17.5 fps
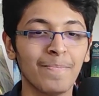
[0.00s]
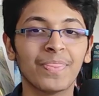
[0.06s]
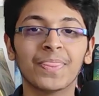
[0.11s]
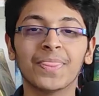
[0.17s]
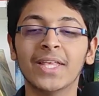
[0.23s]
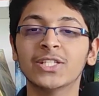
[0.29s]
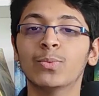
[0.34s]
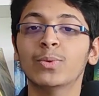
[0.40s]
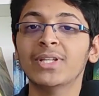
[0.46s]

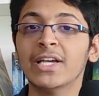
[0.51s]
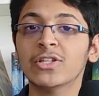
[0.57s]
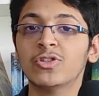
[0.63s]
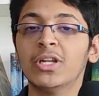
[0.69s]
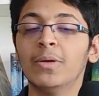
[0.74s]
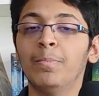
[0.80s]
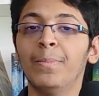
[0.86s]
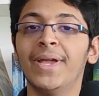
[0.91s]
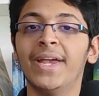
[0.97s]
This was
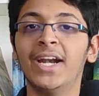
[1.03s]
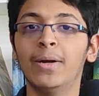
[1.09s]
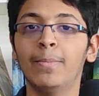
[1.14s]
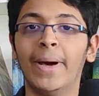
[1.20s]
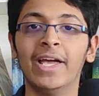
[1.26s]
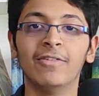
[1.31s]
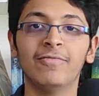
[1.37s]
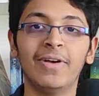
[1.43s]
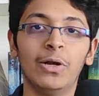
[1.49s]
actually made
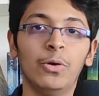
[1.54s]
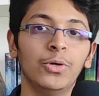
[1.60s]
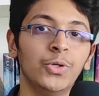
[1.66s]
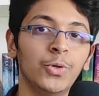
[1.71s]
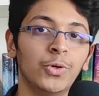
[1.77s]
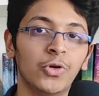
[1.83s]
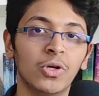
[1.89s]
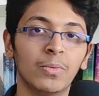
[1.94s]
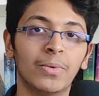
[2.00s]
by a fellow
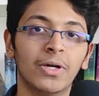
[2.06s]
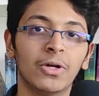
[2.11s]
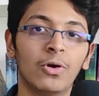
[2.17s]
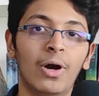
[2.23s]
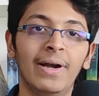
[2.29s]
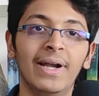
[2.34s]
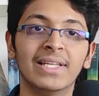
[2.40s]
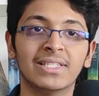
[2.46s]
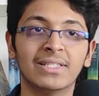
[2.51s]
YouTuber
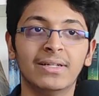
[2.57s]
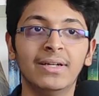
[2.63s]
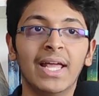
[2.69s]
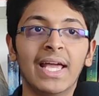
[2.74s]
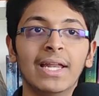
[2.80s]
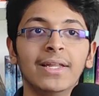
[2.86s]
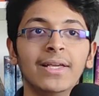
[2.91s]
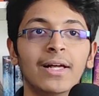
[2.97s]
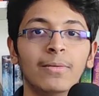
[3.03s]
called as
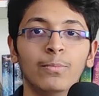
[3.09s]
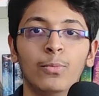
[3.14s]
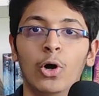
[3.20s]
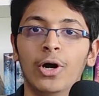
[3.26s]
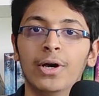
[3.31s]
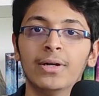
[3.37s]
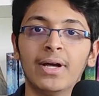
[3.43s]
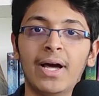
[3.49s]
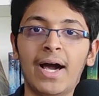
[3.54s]
Daniel
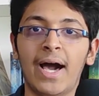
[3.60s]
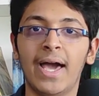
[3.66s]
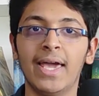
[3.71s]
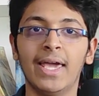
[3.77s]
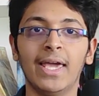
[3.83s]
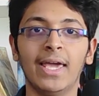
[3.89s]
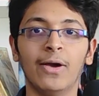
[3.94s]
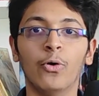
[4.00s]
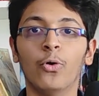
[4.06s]
Borg.
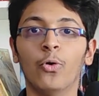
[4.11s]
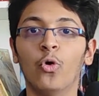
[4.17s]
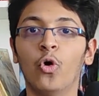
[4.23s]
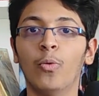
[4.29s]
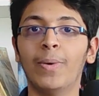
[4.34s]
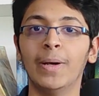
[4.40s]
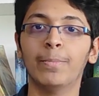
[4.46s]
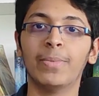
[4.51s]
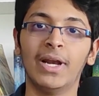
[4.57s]
I
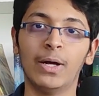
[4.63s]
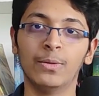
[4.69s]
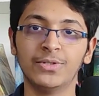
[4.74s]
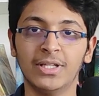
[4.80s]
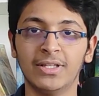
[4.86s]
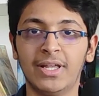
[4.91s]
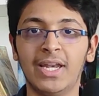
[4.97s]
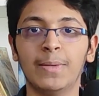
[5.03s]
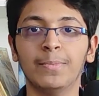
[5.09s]
hope I'm
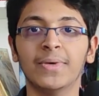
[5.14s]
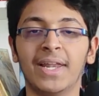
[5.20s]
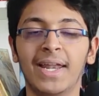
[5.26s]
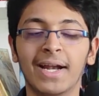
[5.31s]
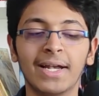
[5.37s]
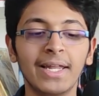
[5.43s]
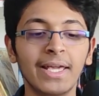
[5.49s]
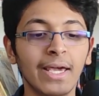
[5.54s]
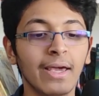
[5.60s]
pronouncing the name
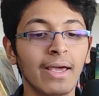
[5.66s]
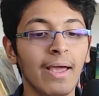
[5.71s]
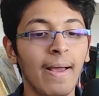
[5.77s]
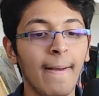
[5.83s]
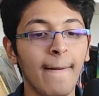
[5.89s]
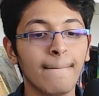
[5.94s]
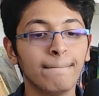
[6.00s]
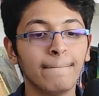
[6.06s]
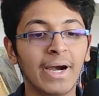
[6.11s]
correctly,
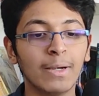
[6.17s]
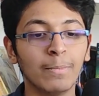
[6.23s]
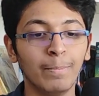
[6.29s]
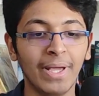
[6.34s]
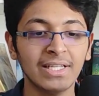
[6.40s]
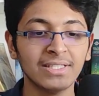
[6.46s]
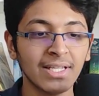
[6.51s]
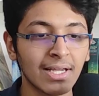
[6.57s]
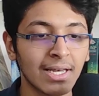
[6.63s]
but
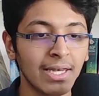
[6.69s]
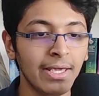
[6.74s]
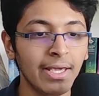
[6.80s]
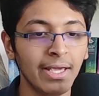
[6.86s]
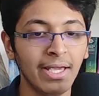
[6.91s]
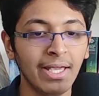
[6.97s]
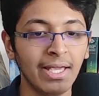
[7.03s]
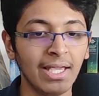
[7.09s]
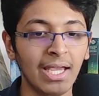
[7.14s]

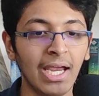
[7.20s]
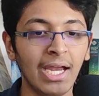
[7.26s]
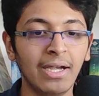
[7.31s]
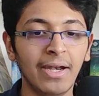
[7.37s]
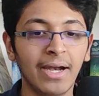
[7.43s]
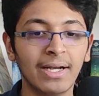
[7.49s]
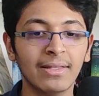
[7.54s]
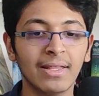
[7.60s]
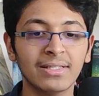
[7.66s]
basically he
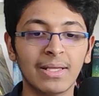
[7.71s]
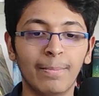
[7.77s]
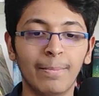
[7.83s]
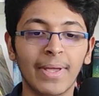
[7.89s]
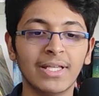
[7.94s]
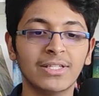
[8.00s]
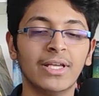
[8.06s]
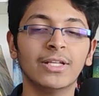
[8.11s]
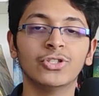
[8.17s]
did this
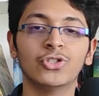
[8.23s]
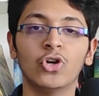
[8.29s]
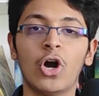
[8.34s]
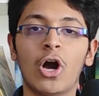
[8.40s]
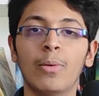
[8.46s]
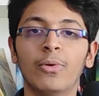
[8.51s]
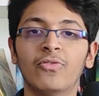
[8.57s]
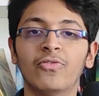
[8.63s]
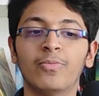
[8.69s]
amazing
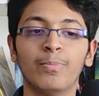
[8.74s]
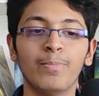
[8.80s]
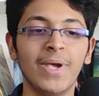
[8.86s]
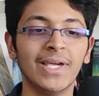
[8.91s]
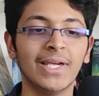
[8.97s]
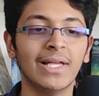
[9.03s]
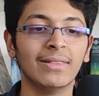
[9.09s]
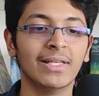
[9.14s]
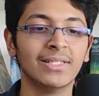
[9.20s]
job of
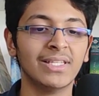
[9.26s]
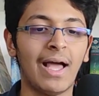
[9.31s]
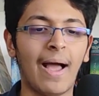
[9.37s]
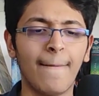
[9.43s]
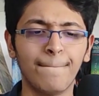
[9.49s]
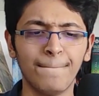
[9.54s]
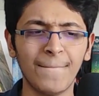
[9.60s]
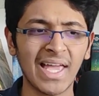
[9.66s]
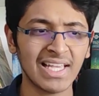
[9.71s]
making this
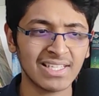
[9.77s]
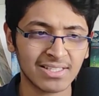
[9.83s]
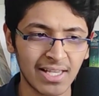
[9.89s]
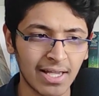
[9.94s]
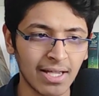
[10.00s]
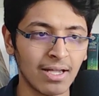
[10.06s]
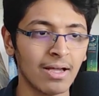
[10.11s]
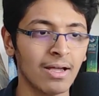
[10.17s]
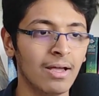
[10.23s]

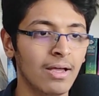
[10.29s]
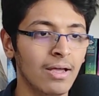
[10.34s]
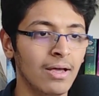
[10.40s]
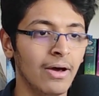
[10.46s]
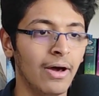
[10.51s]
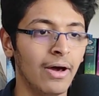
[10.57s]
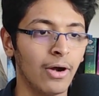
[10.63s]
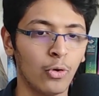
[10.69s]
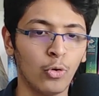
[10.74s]
amazing
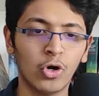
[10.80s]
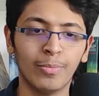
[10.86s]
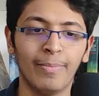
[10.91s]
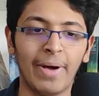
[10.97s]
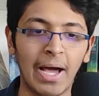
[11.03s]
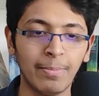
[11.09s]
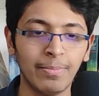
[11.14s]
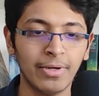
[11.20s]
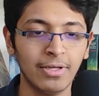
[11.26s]

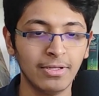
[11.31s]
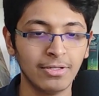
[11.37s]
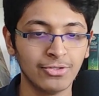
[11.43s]
roadmap.